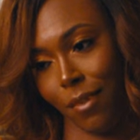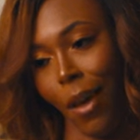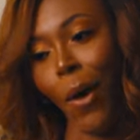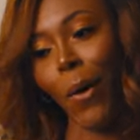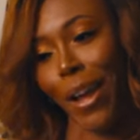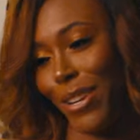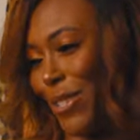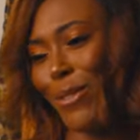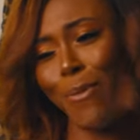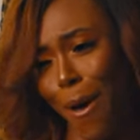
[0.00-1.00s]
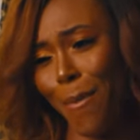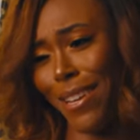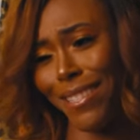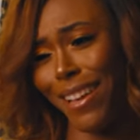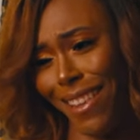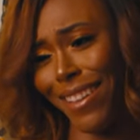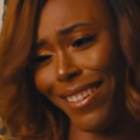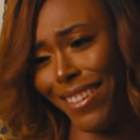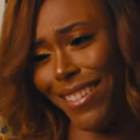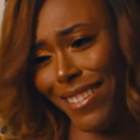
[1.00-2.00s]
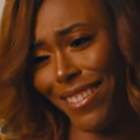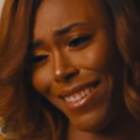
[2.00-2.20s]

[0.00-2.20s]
Okay, do you always lie like this?